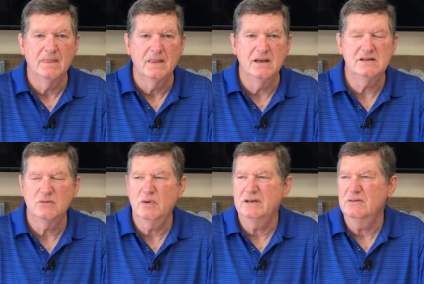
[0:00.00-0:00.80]
He said,
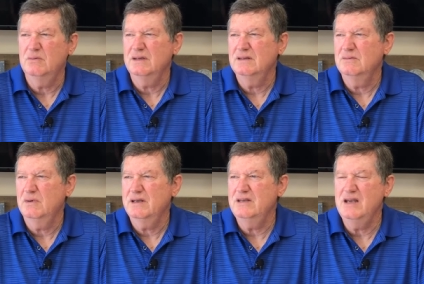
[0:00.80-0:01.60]
what, what,
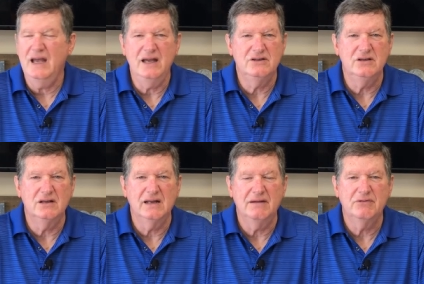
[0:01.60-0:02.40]
what can you add to your
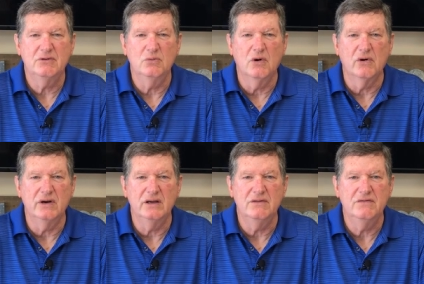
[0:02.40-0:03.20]
life through
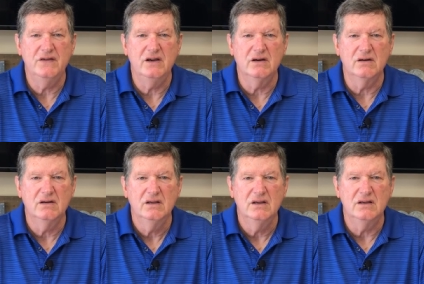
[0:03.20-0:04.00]
worry and fear
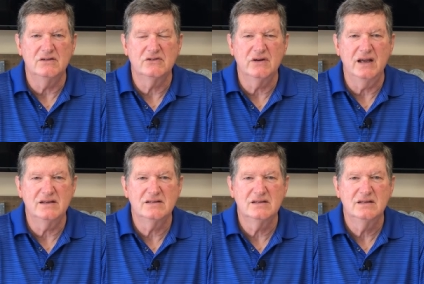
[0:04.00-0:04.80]
and
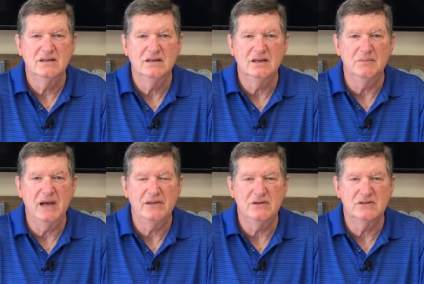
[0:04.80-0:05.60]
stress in
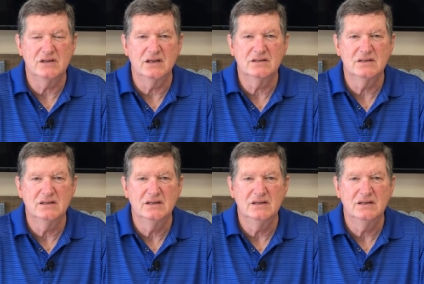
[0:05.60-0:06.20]
Matthew 6?